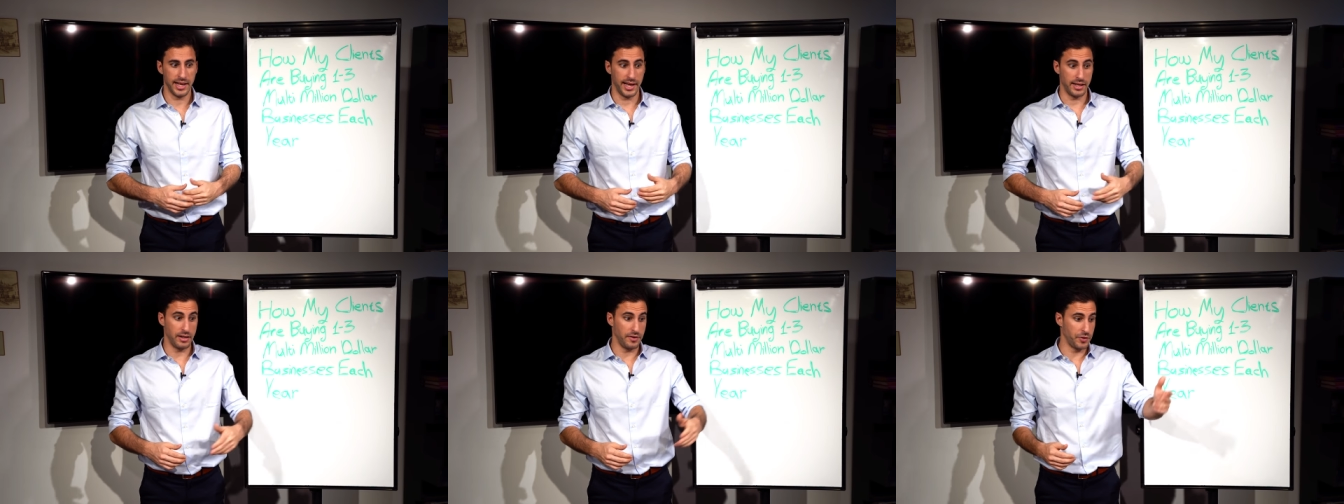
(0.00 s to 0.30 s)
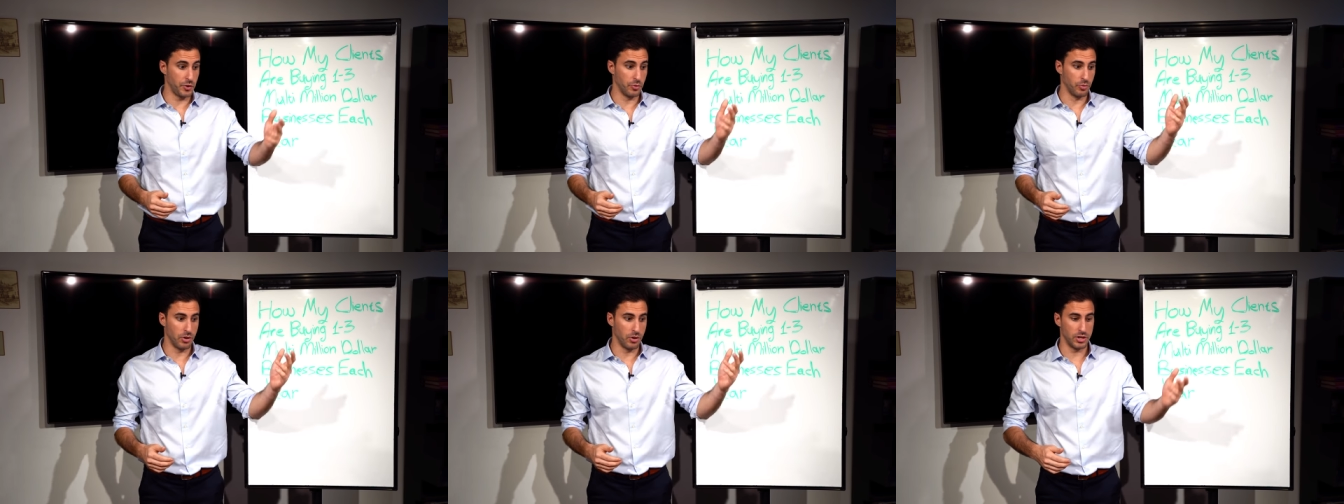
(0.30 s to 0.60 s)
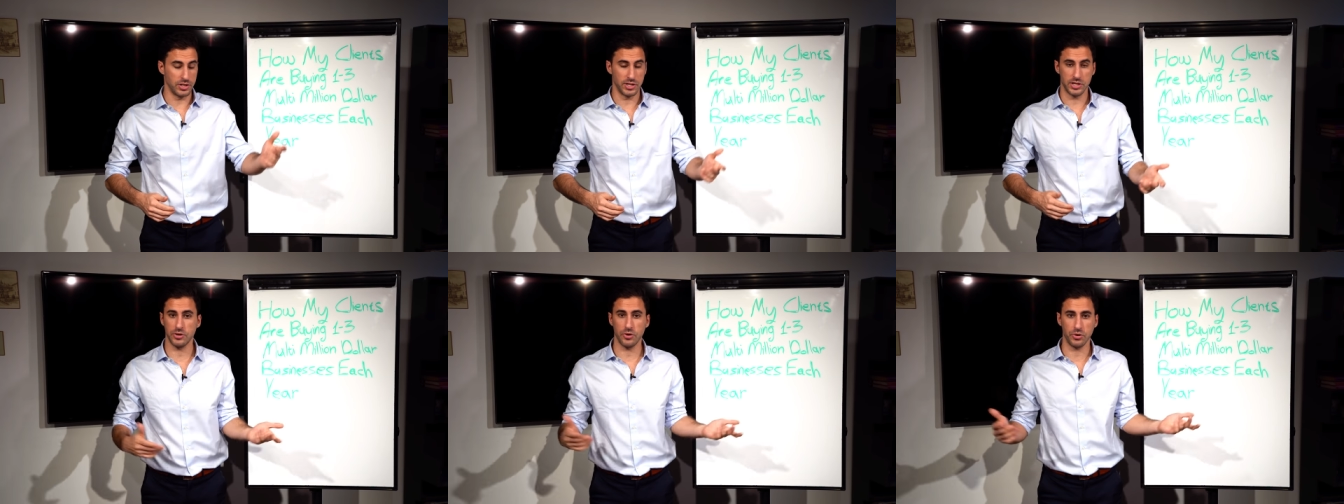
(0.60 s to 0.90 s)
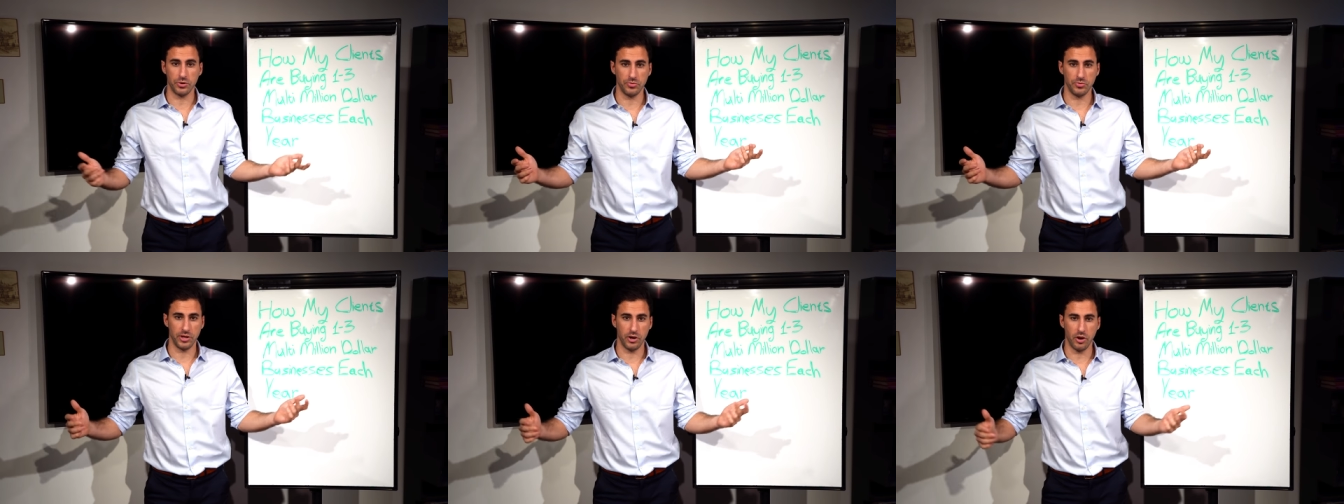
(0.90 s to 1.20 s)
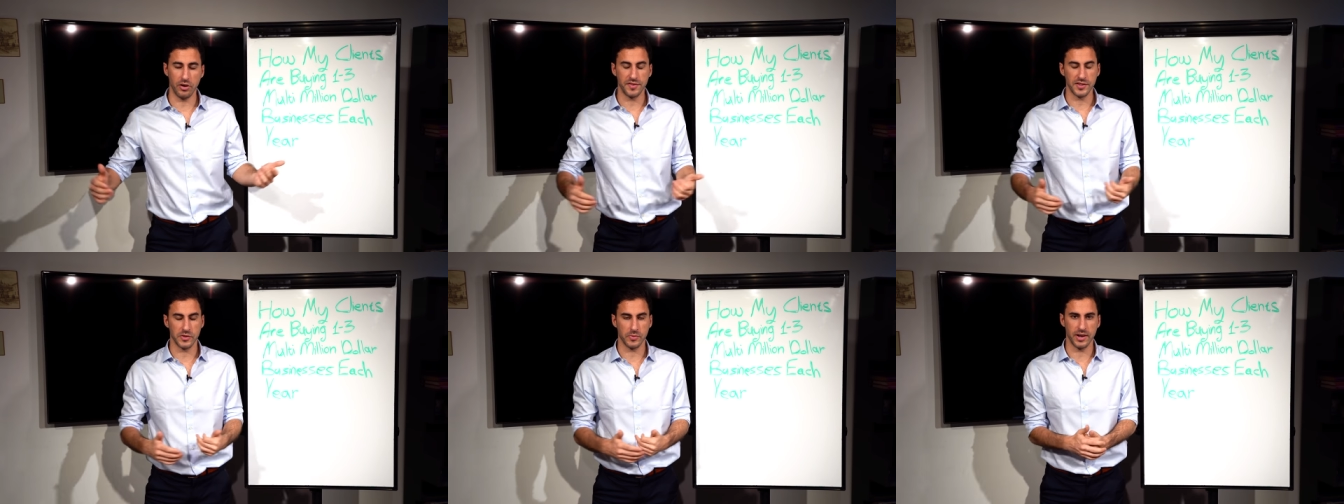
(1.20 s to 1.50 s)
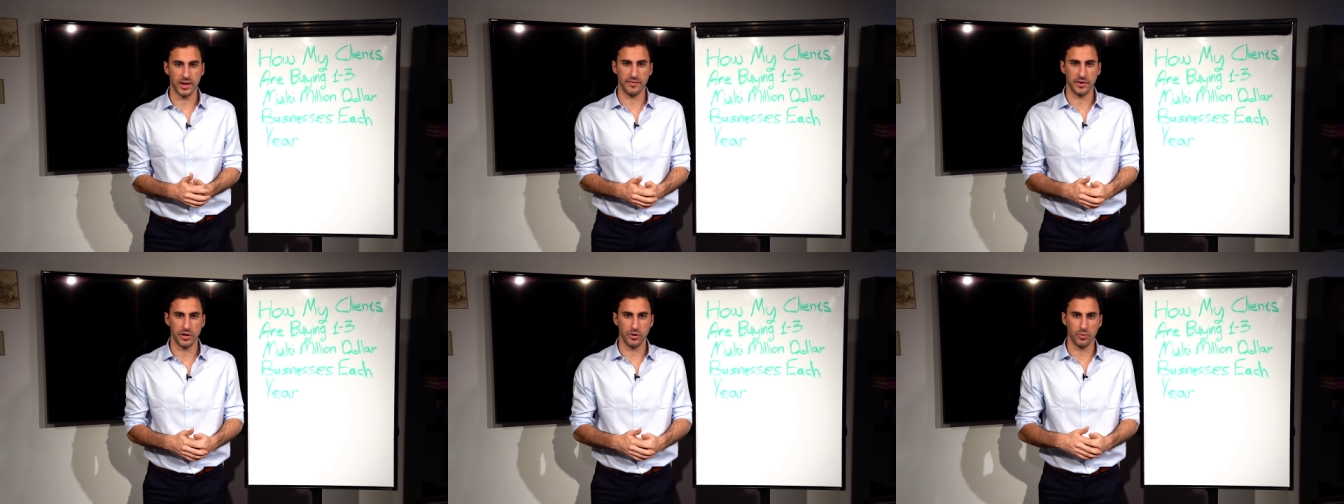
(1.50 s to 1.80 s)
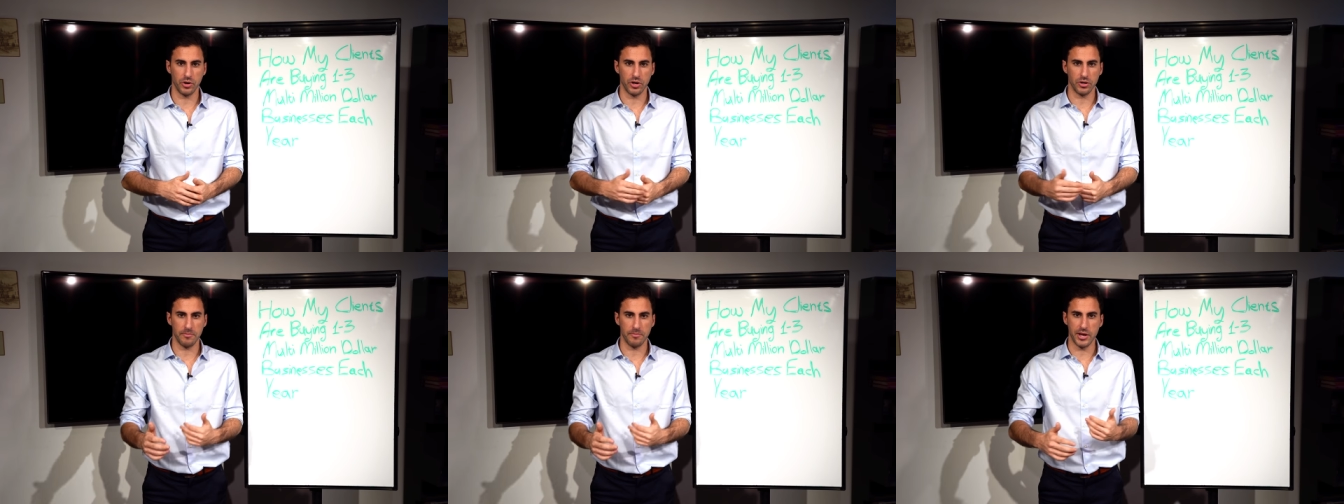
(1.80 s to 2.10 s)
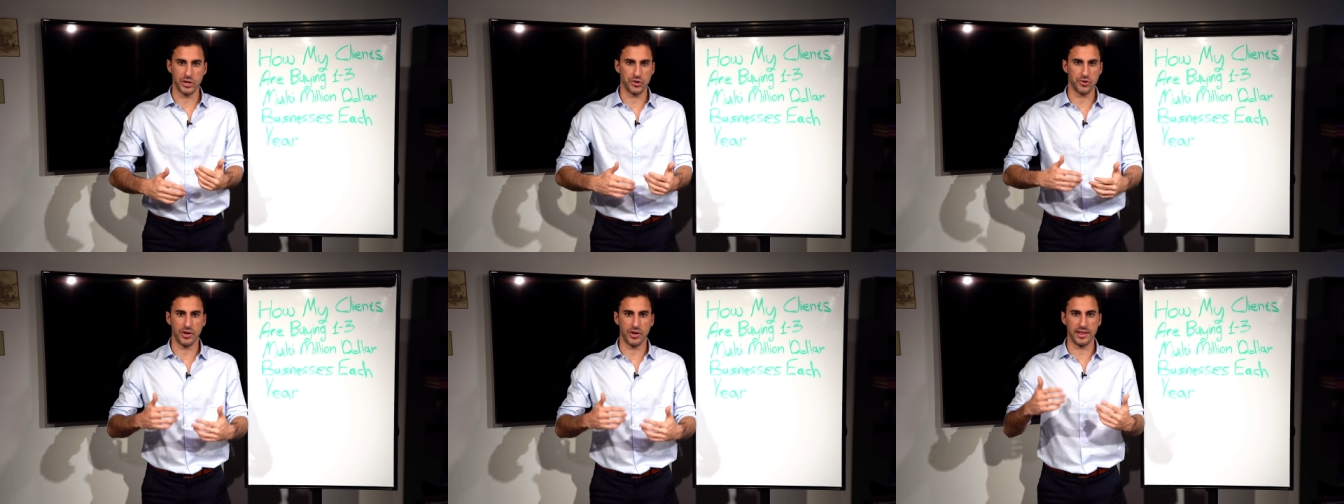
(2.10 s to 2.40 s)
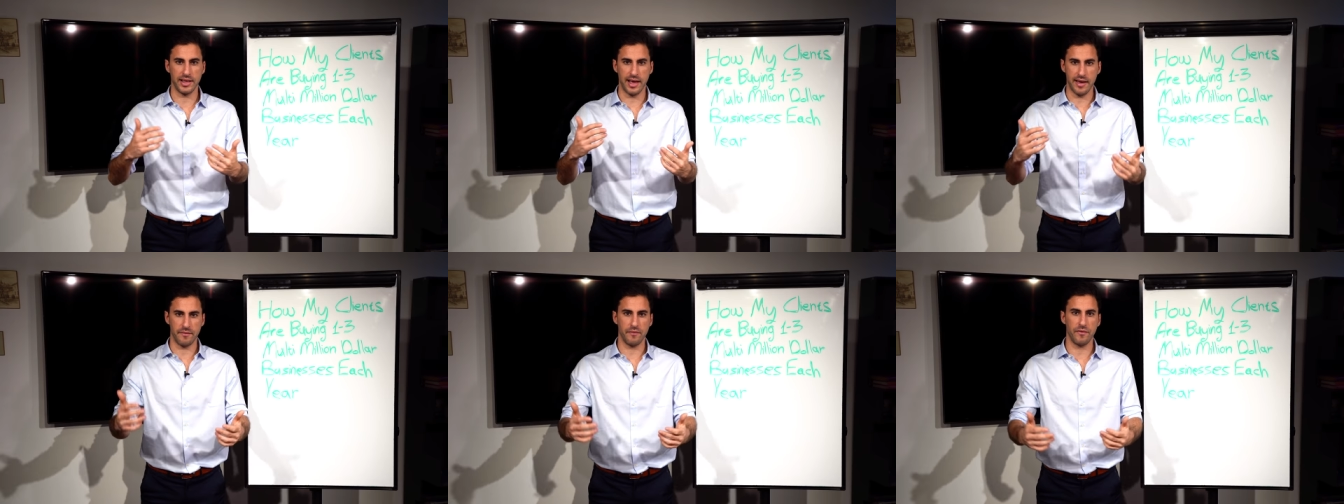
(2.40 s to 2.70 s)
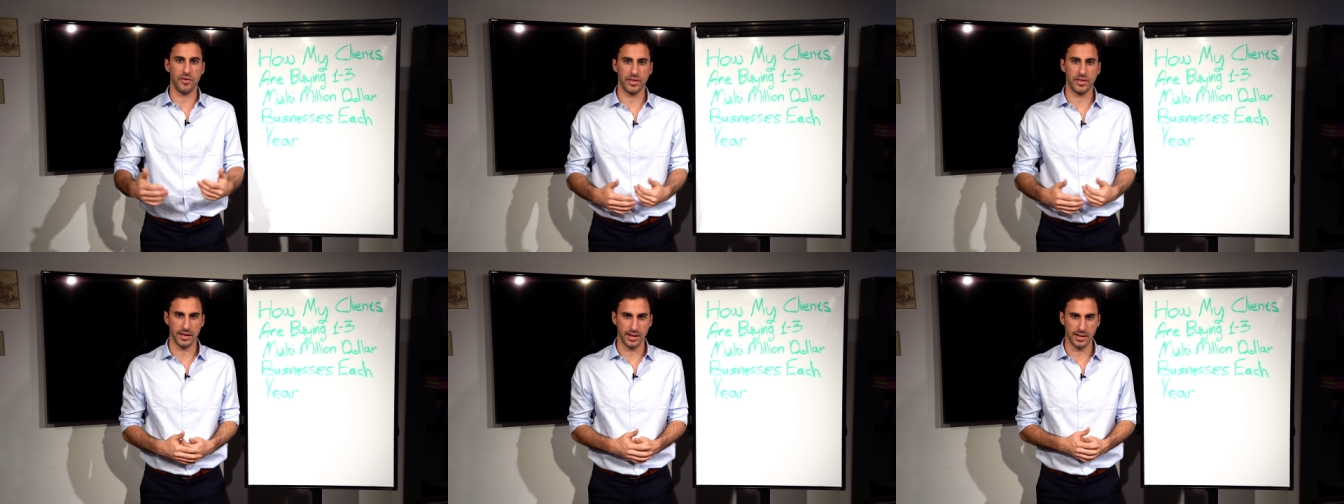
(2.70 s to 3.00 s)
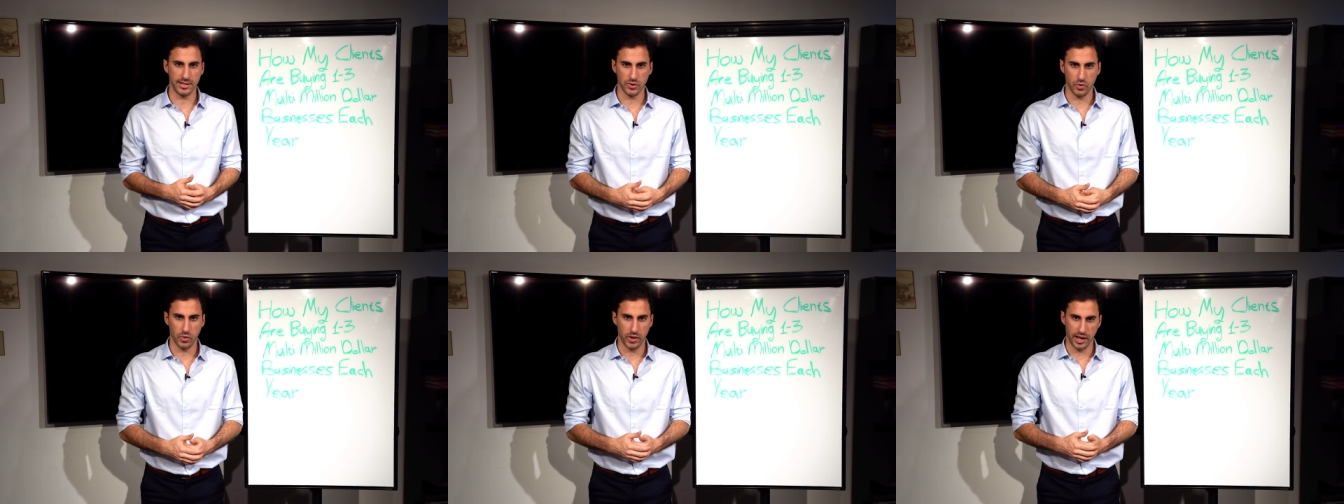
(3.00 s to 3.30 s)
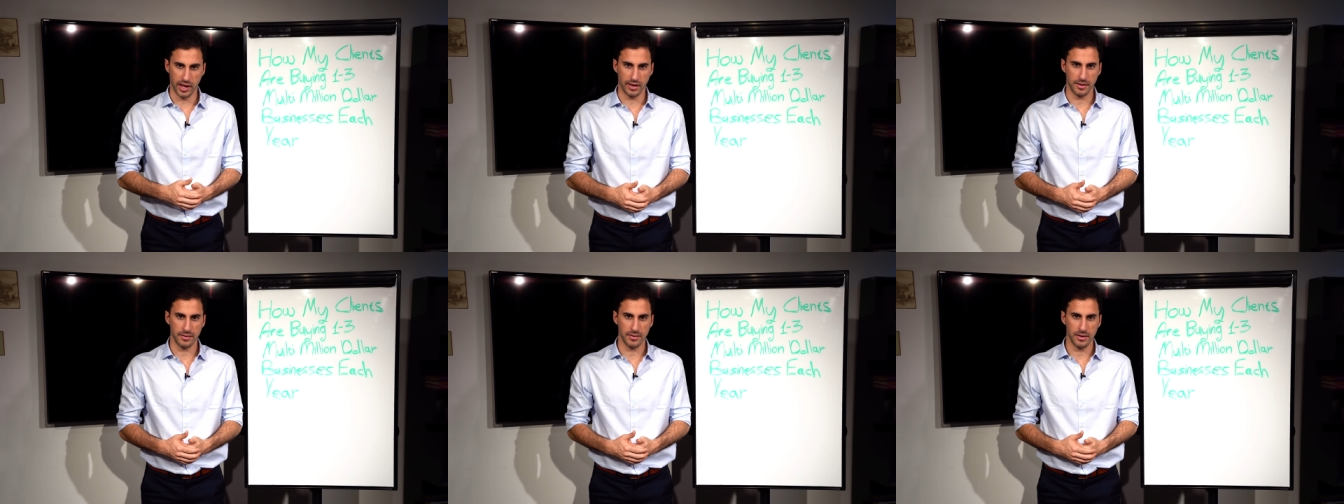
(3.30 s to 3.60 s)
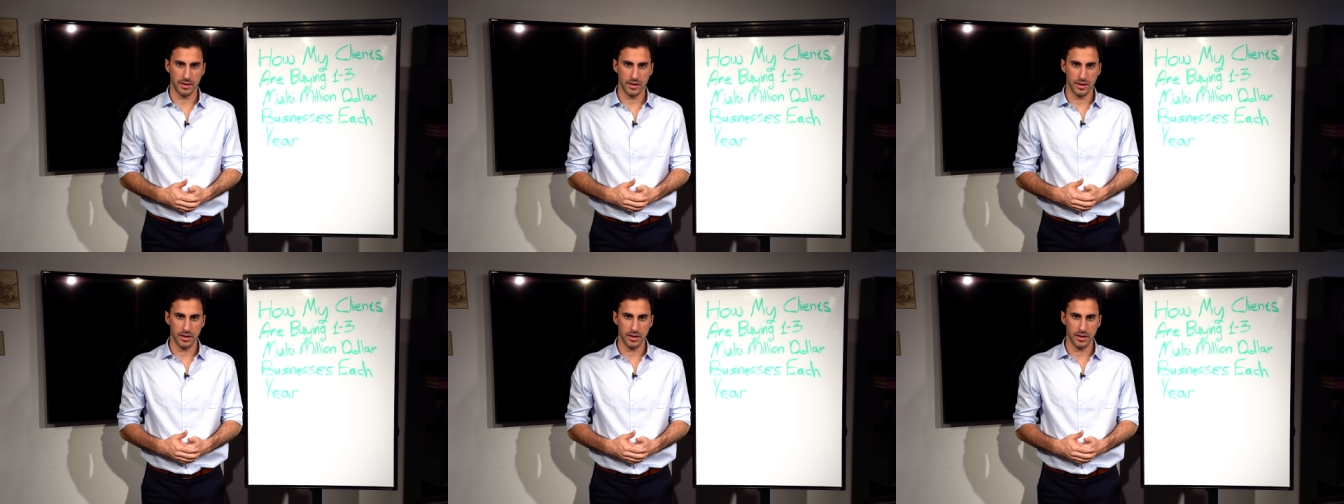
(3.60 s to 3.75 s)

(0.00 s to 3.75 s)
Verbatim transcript: and if you want, just go to the office whenever you want. Make sure that everything is okay.